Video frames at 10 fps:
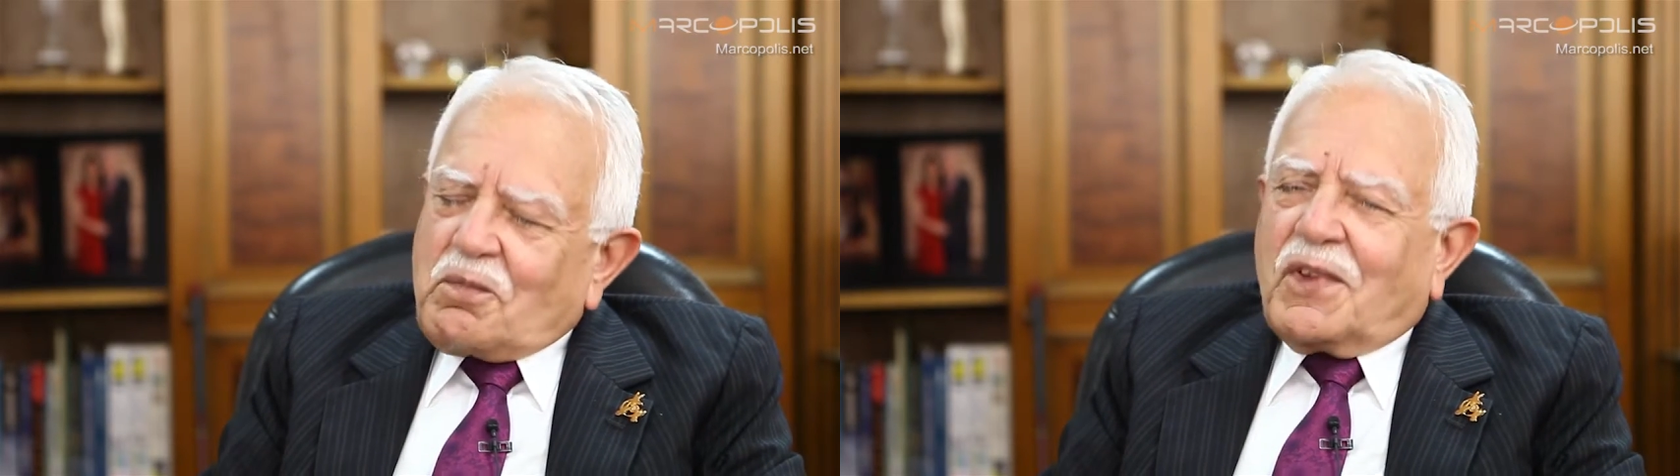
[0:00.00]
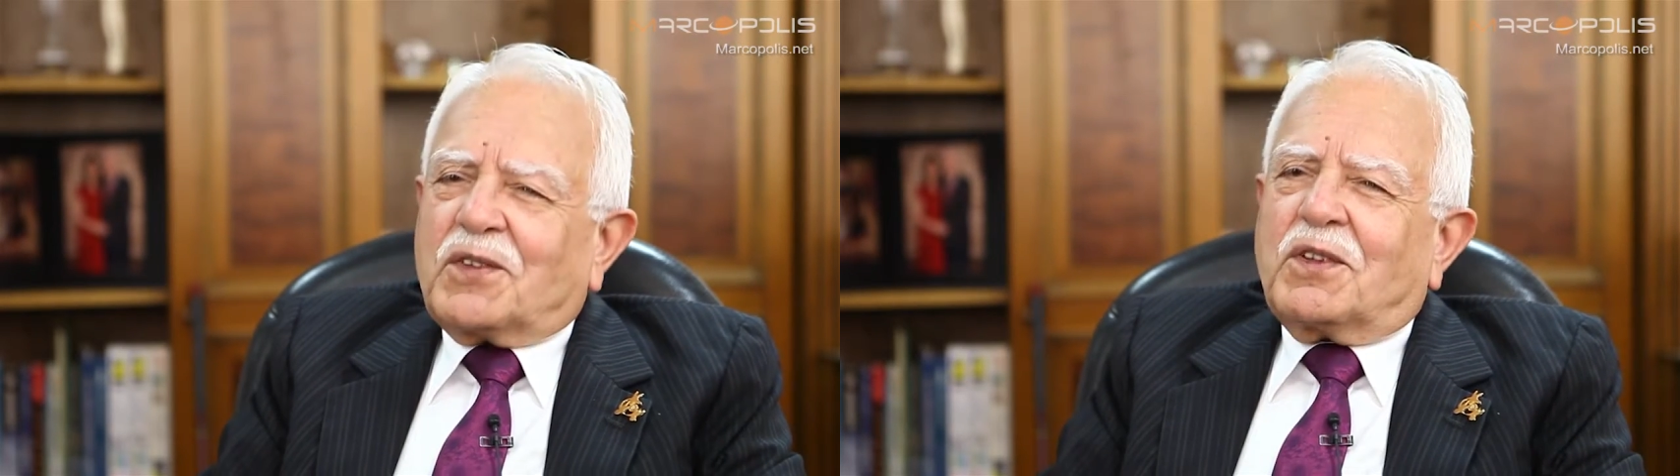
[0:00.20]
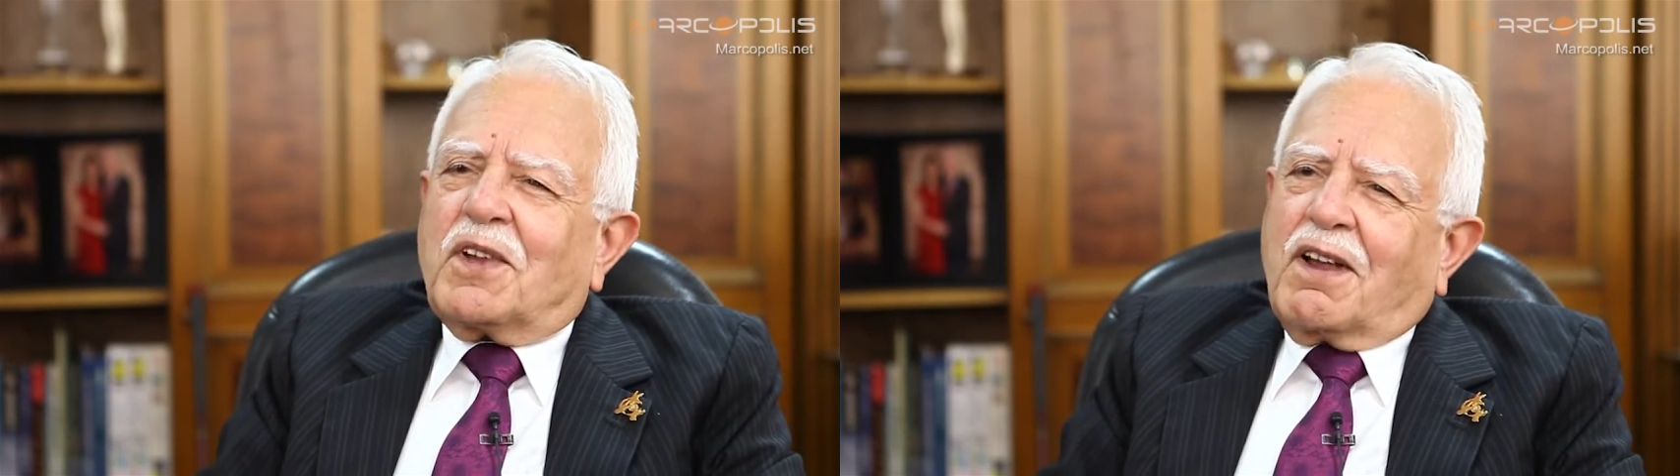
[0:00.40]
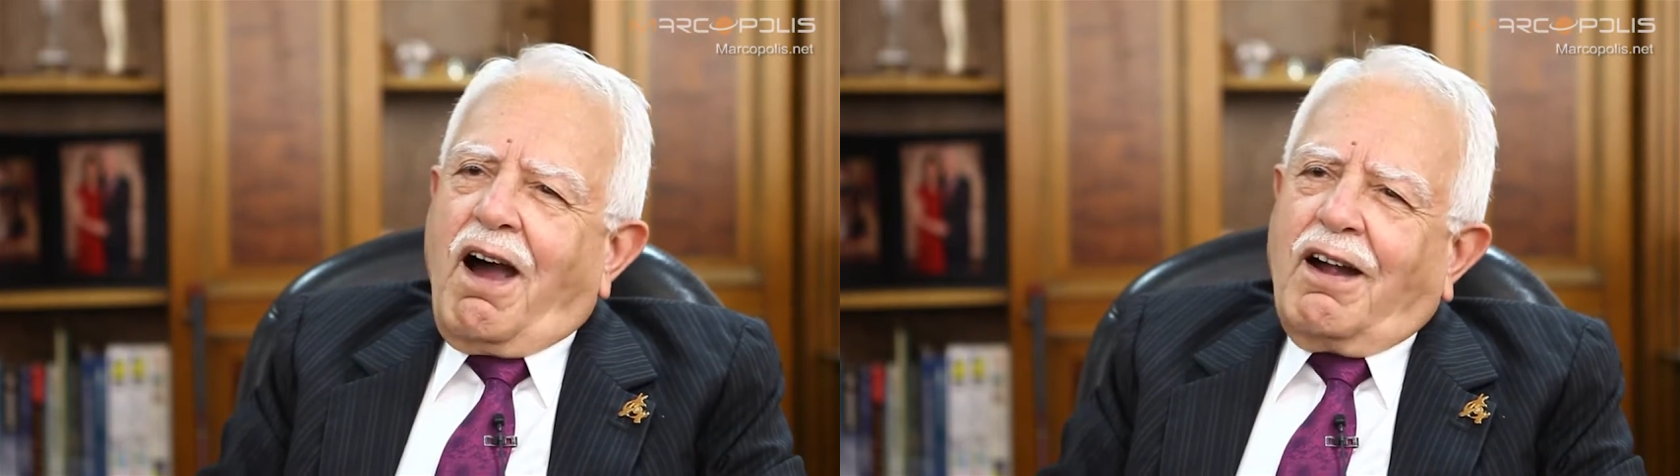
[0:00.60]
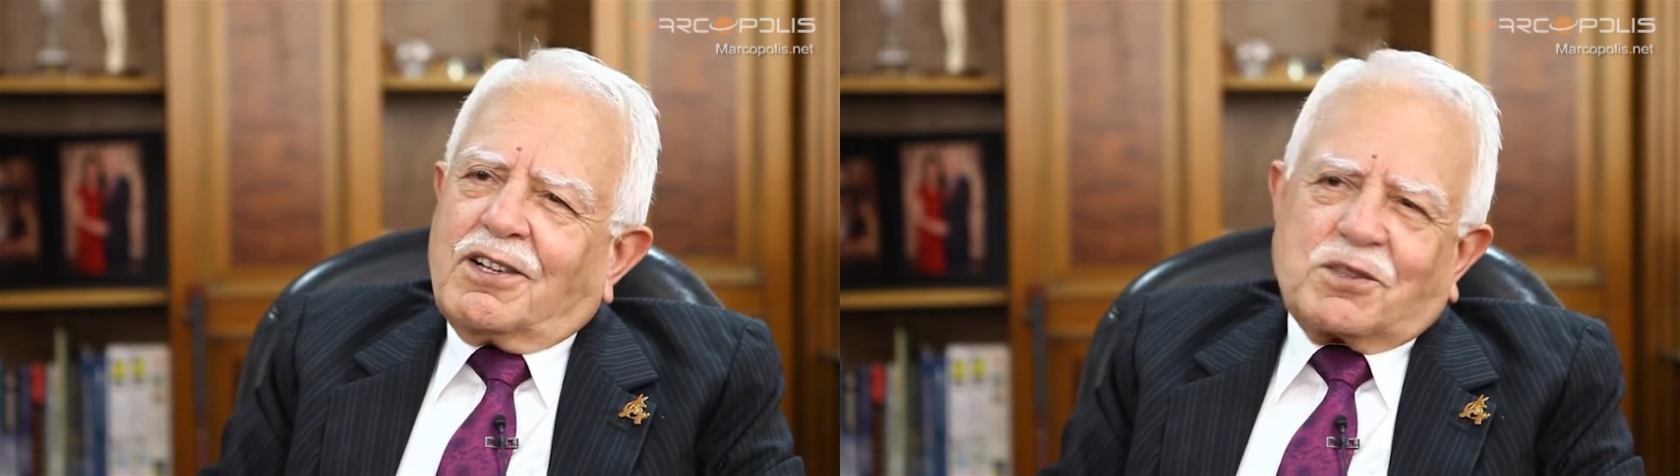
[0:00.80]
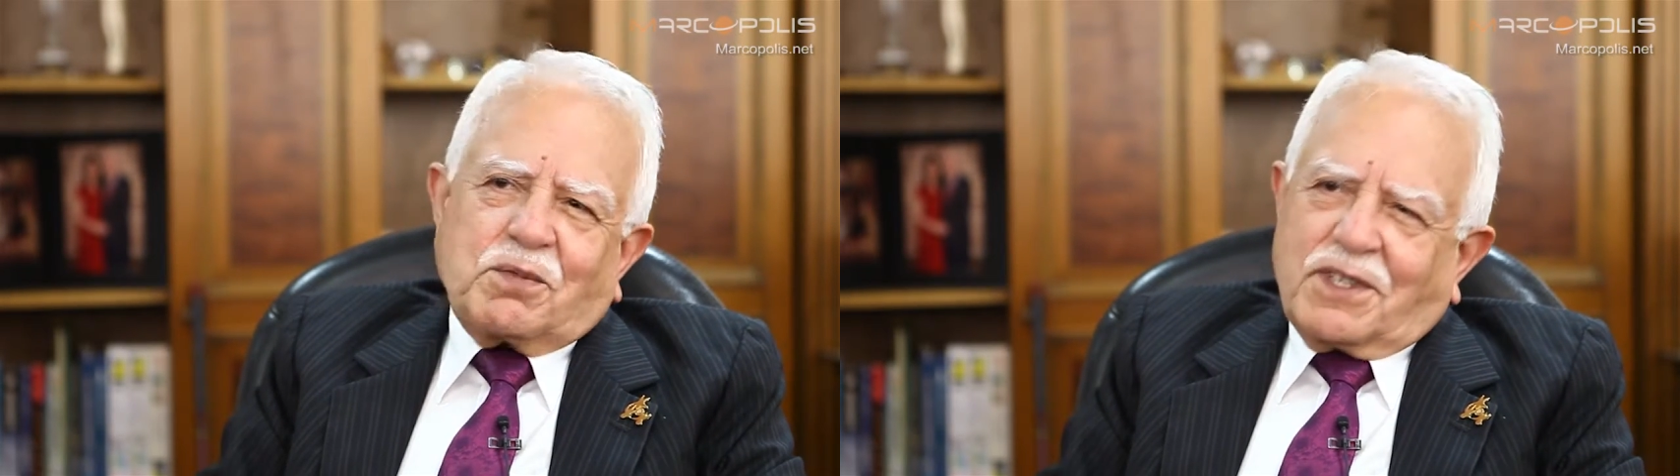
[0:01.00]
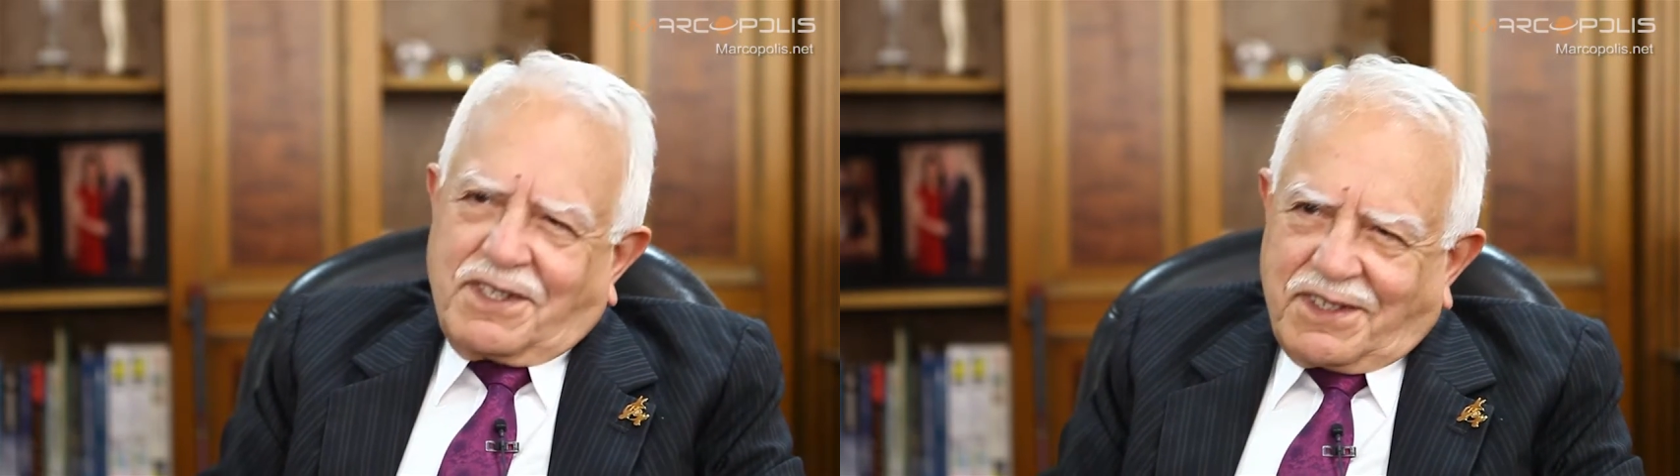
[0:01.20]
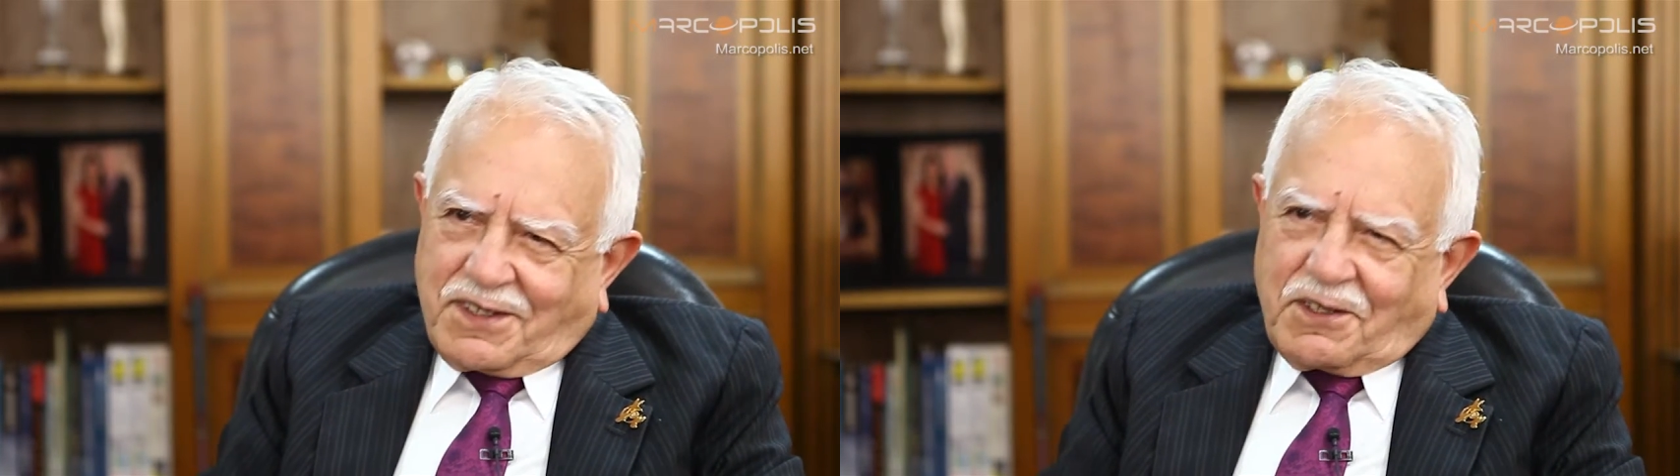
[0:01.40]
It's in the cards,
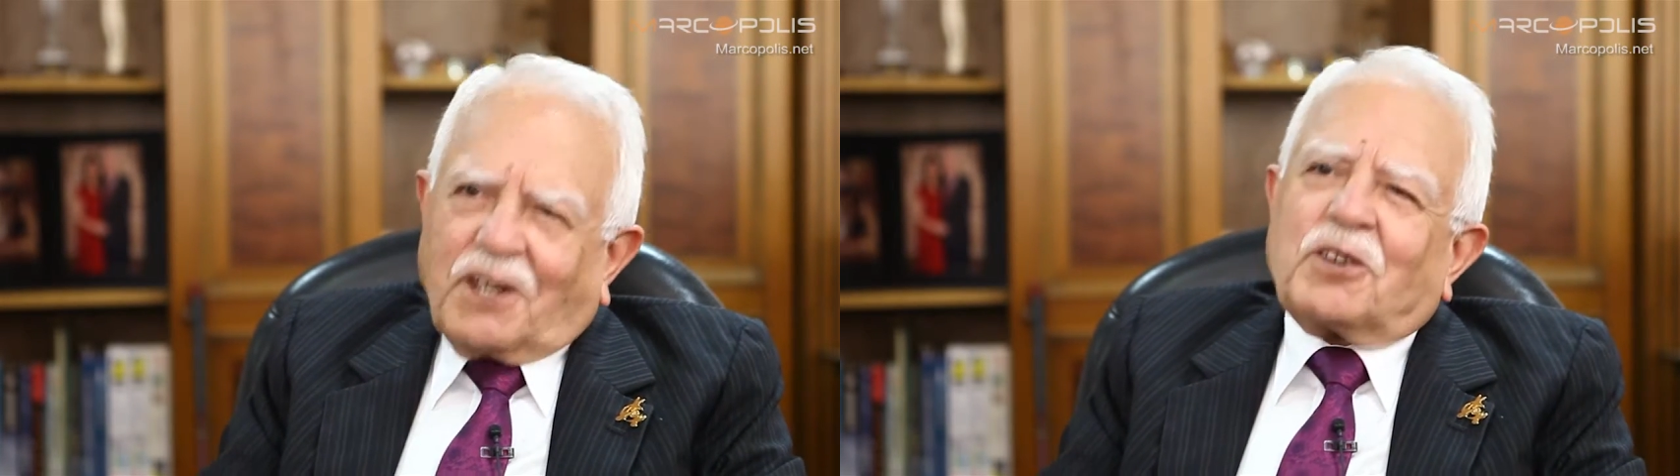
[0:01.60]
but uh,